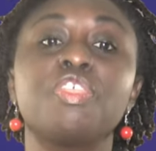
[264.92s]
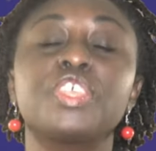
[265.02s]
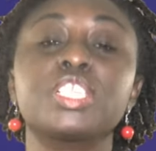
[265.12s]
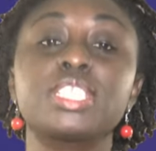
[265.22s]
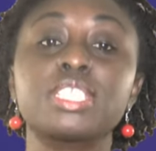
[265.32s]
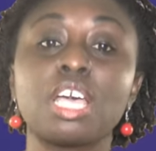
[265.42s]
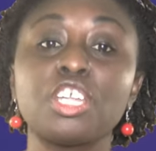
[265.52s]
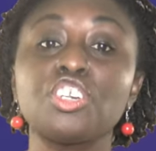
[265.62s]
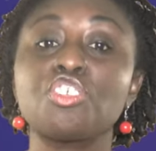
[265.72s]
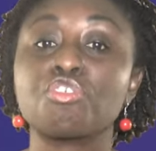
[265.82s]
The
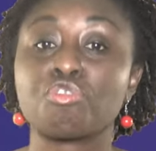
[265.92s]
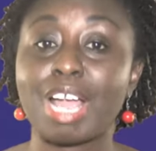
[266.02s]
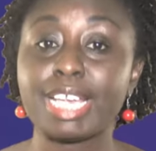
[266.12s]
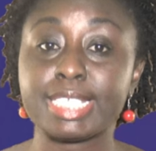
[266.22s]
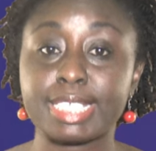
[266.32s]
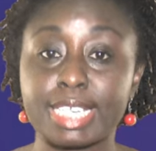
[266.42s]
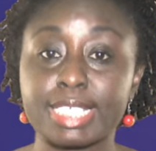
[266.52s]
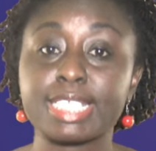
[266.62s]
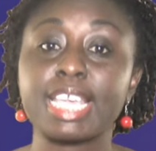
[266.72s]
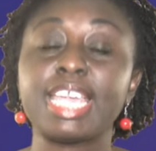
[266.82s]
sun
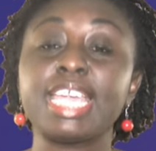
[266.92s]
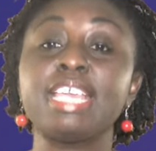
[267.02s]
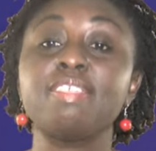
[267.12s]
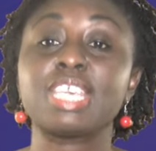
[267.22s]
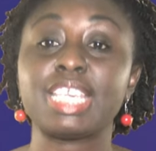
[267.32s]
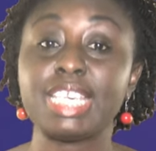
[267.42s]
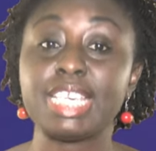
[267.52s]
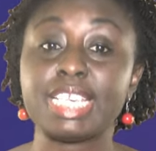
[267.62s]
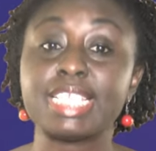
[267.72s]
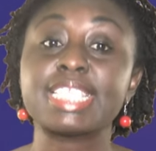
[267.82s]
rises in the
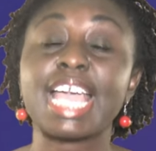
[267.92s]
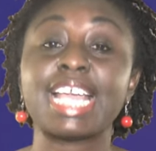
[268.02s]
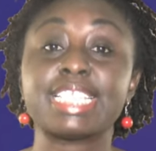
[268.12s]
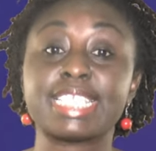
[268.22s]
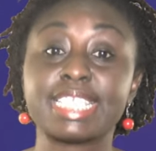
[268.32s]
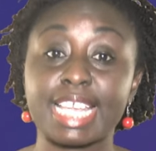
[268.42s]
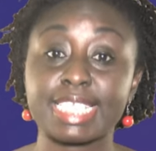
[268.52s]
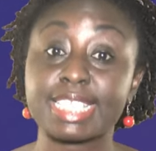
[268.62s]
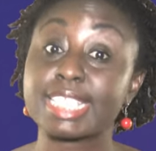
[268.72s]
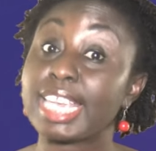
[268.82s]
east and
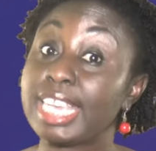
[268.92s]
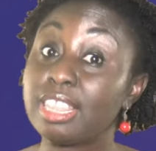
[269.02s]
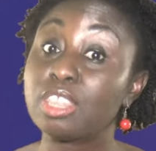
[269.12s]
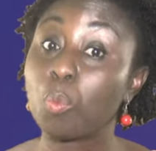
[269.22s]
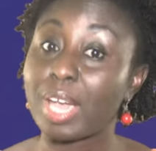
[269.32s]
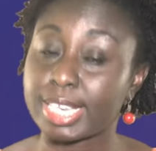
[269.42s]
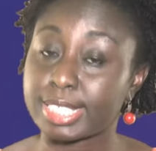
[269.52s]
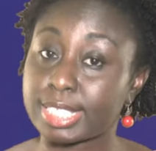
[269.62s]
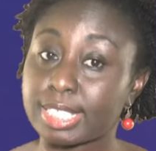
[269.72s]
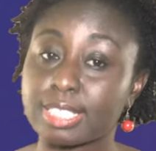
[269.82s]
sets in the
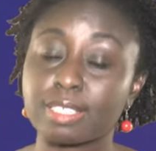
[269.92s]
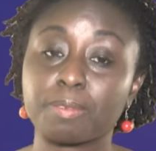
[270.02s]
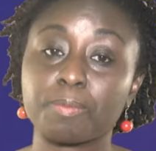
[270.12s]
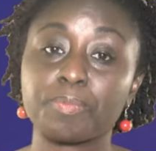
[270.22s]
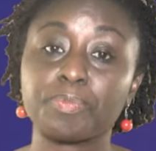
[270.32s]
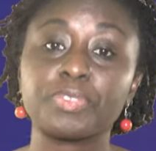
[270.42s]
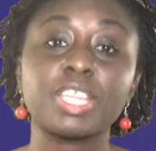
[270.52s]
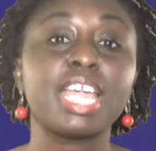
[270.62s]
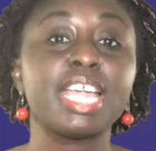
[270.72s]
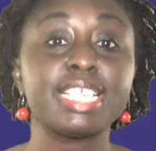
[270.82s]
west.
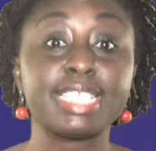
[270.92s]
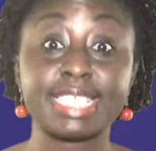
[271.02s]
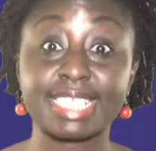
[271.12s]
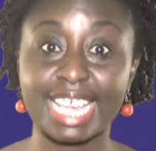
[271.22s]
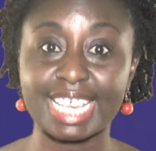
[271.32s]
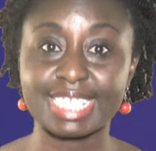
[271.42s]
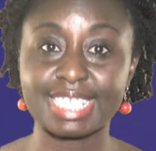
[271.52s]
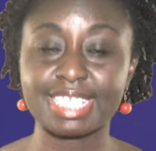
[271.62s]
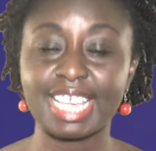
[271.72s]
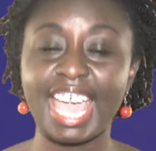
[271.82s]

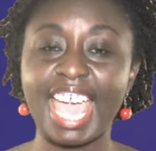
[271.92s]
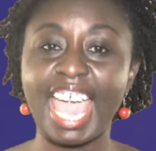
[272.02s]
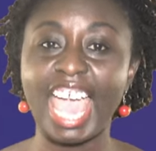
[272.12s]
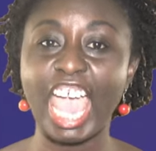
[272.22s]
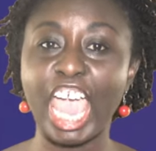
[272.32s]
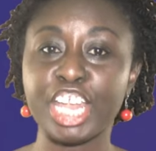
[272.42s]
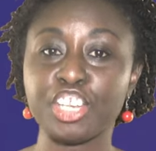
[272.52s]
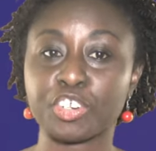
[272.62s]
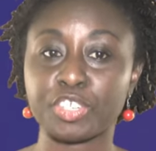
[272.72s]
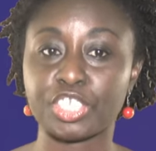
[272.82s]
Zest,
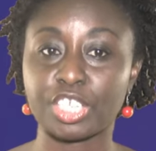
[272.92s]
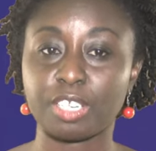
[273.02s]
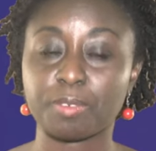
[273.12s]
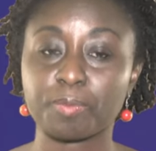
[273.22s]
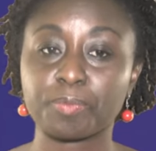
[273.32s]
energy.